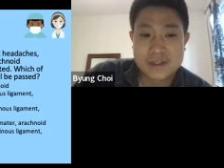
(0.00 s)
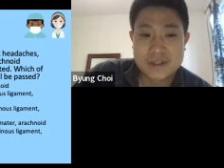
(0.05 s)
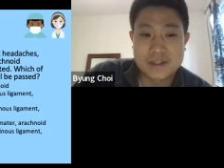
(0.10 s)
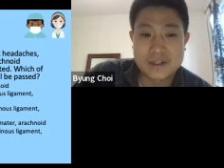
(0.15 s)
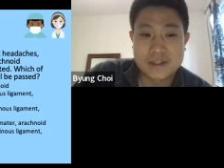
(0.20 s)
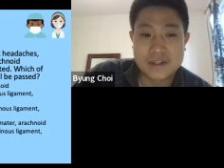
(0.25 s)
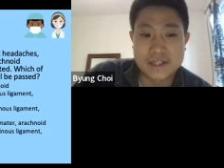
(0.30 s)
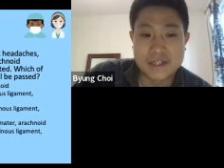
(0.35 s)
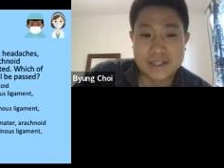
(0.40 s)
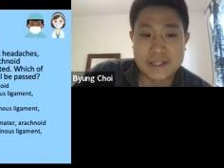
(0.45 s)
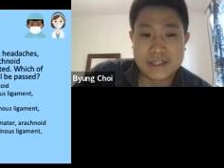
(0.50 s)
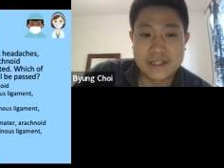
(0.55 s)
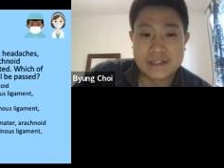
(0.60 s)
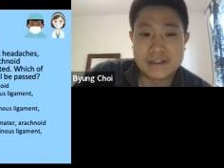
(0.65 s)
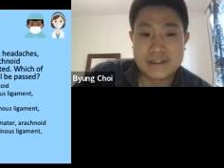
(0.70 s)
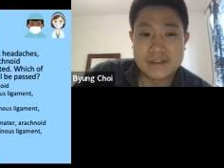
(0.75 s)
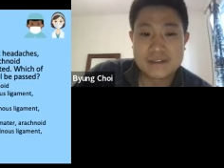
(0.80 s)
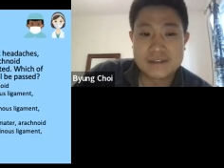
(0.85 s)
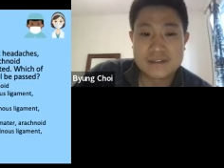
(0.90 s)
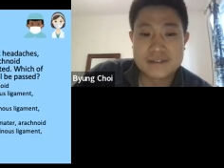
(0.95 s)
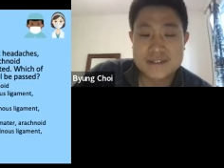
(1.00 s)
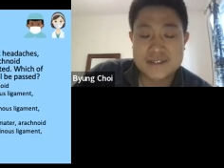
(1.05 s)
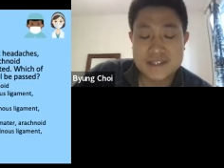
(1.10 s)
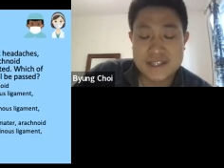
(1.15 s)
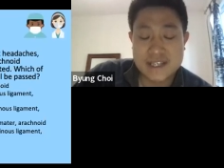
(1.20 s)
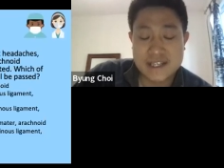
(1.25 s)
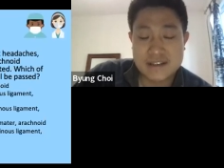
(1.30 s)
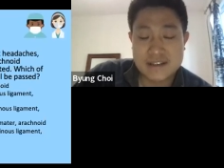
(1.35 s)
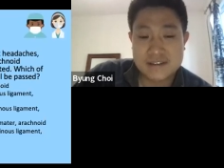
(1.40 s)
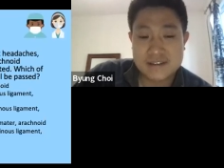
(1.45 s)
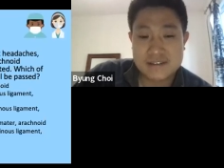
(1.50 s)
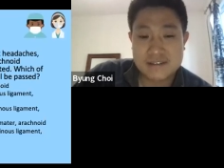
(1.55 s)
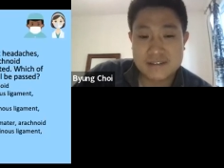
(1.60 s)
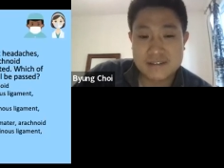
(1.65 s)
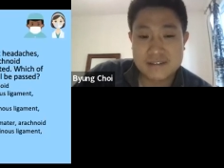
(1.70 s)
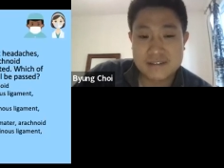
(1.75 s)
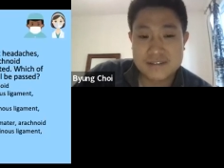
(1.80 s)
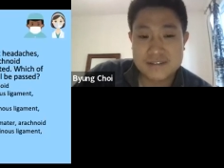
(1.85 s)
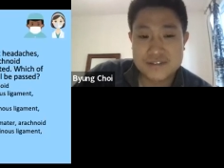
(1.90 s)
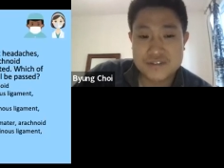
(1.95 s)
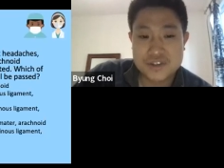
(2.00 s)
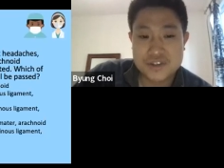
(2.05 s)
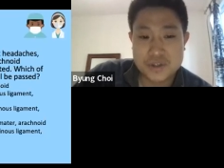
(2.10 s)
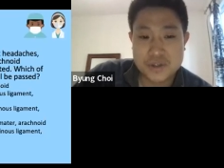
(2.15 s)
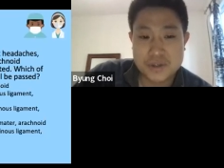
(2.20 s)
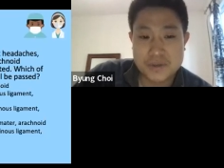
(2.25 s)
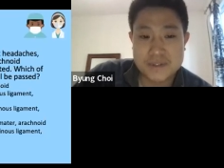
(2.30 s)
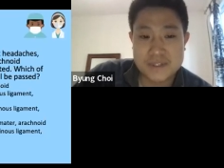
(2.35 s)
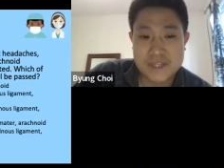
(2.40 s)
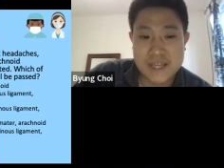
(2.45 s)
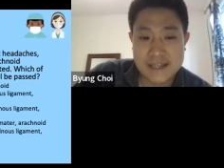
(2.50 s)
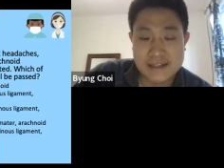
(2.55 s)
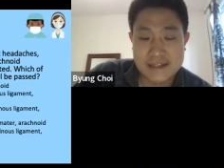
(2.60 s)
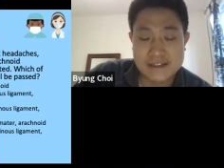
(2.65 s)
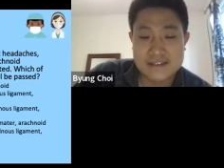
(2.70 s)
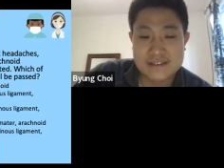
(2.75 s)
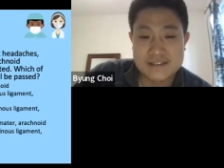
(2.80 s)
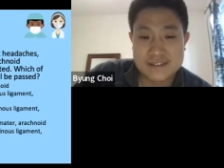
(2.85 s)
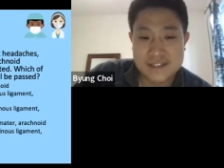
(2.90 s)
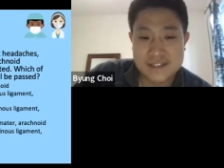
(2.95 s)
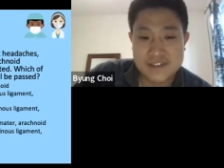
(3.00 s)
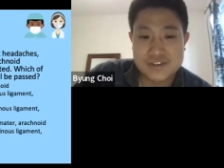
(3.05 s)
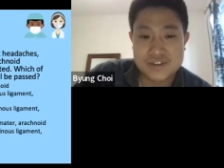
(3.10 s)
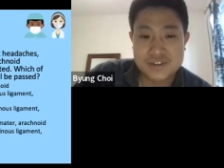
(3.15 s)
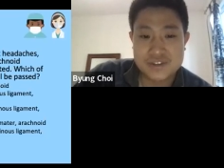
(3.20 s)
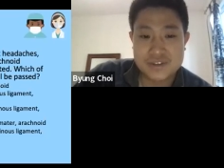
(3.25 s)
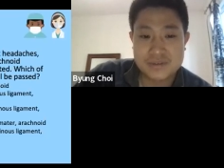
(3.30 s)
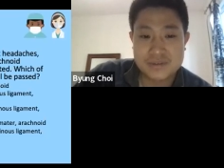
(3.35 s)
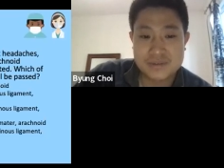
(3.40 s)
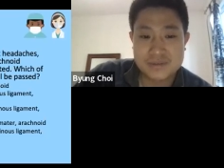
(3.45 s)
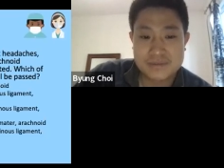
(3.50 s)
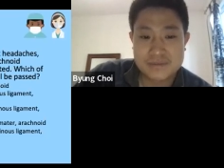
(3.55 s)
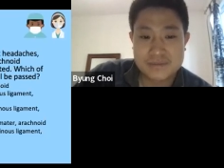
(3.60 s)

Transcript: And E, skin, subcutaneous tissue,